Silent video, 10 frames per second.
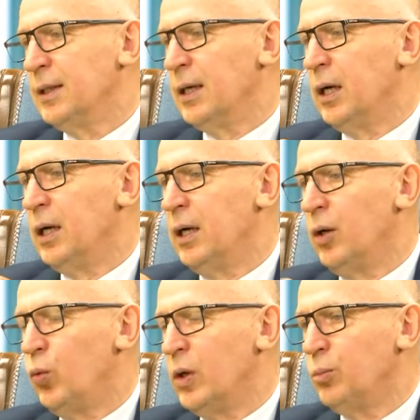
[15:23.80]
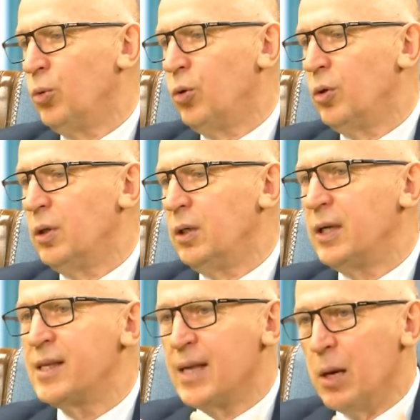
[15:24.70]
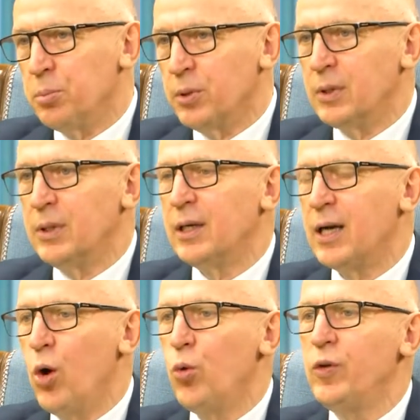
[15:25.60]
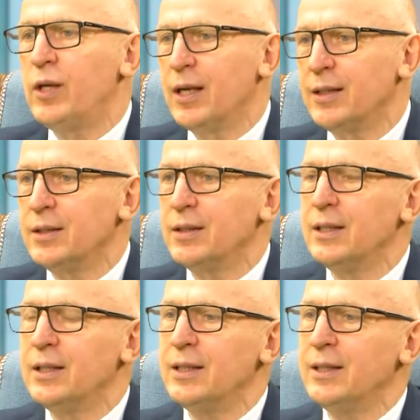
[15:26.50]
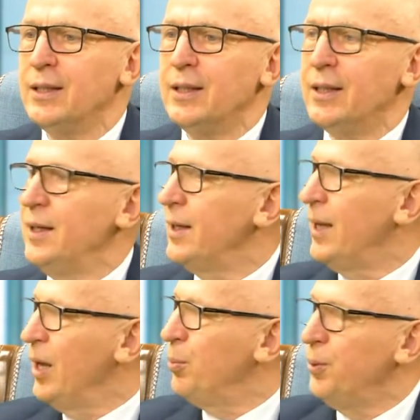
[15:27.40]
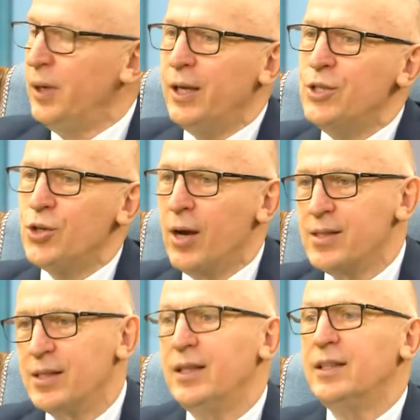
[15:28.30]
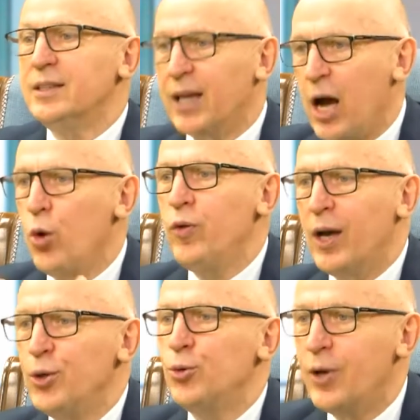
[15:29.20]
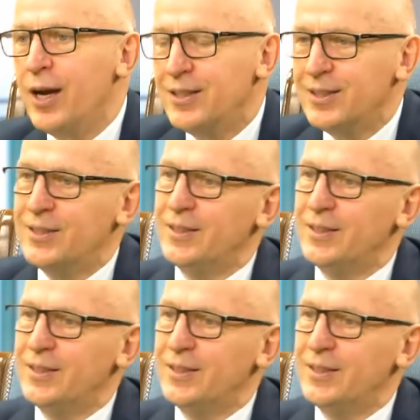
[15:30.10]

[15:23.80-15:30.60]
one more example how we can help each other, how we are united.